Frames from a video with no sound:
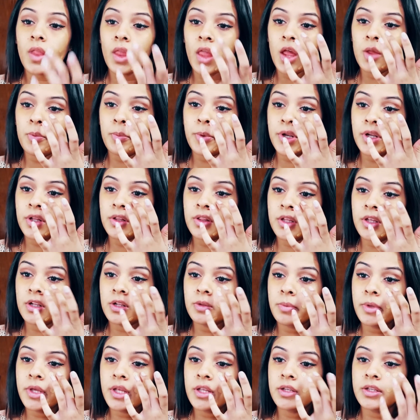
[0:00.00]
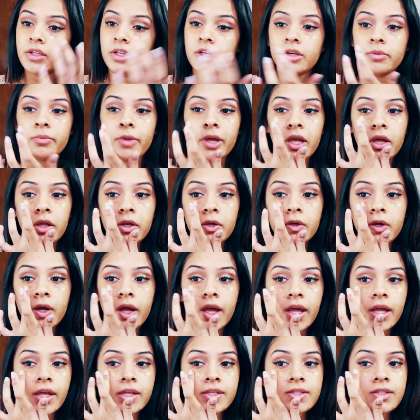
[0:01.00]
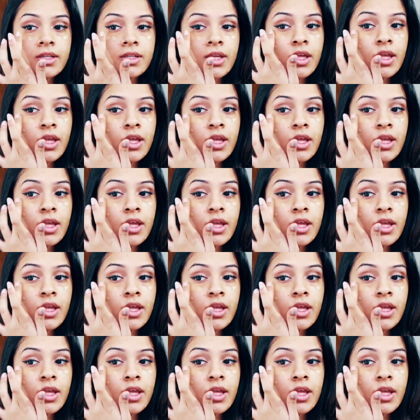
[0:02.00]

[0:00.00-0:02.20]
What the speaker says: I'll put a little bit near my under eyes.